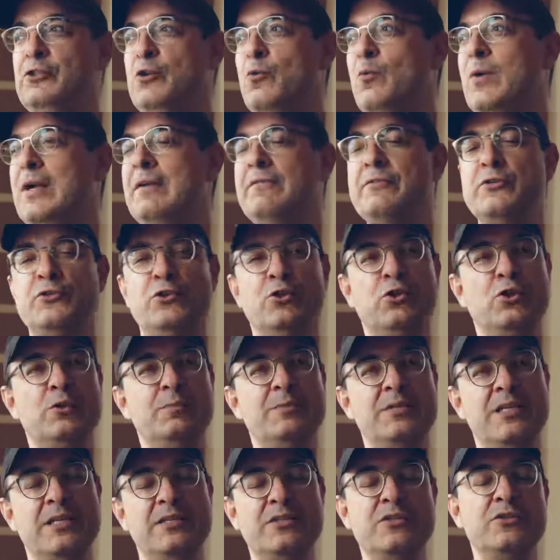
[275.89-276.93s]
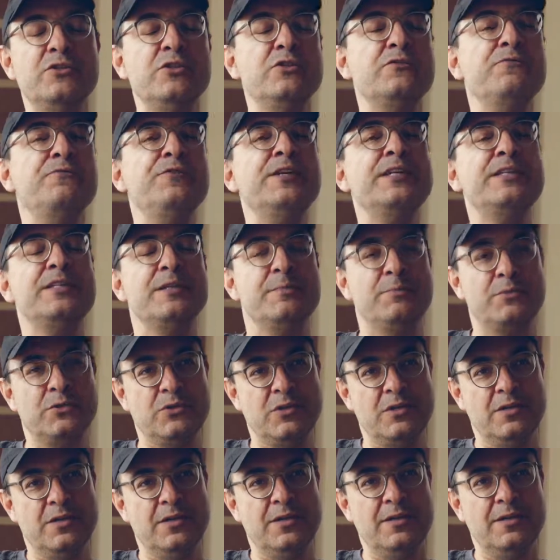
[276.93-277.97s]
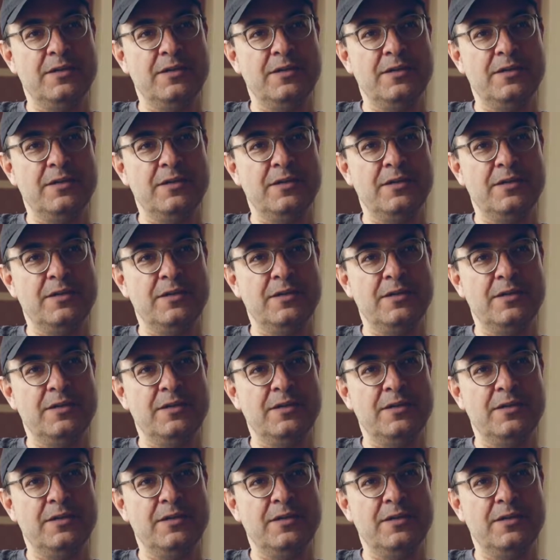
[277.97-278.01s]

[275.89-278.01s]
you know, whatever circumstances, just victims.